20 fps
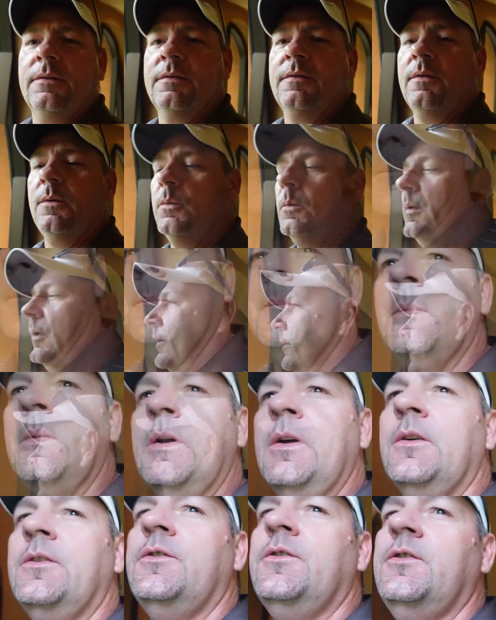So
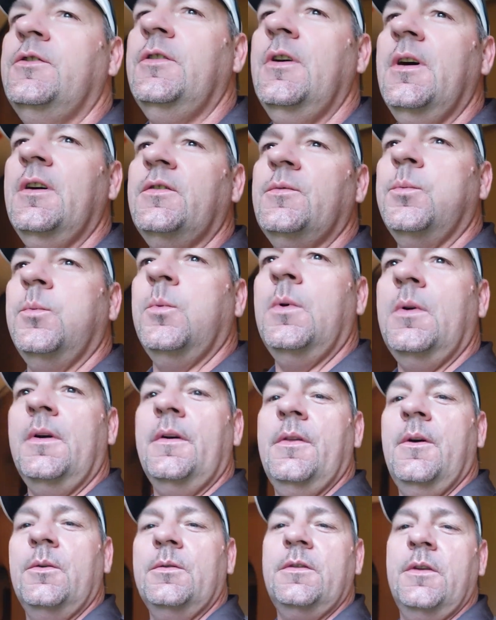just one of
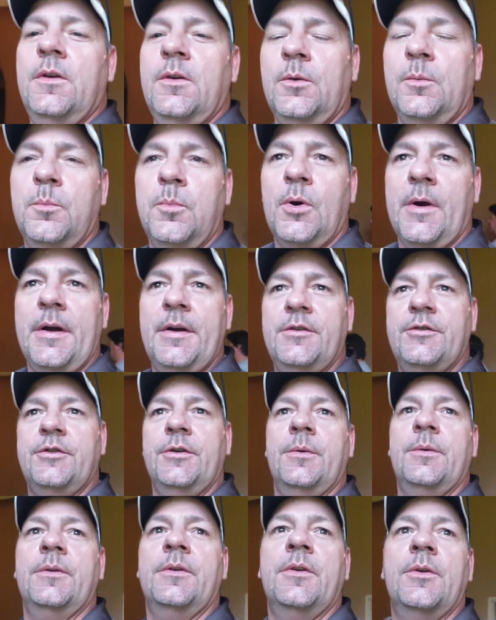those little breaks you
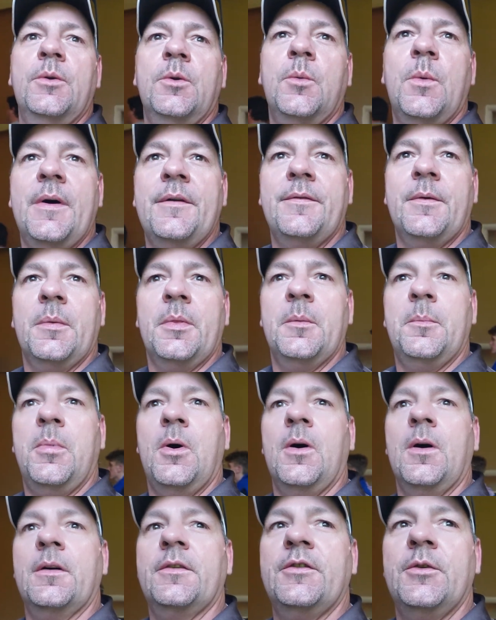can do away from the
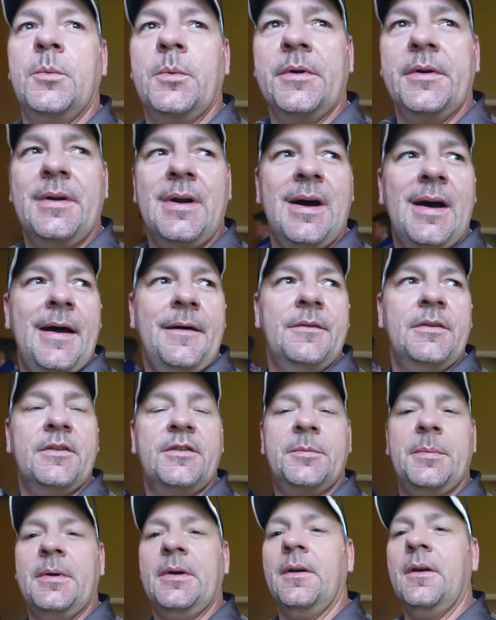parks to where you're not having to
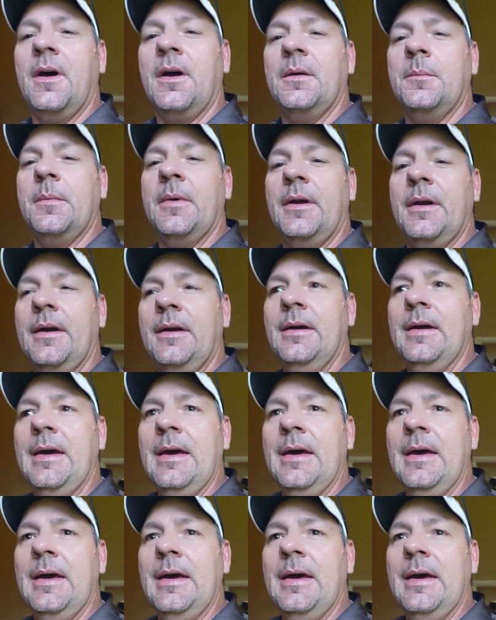spend a lot of money,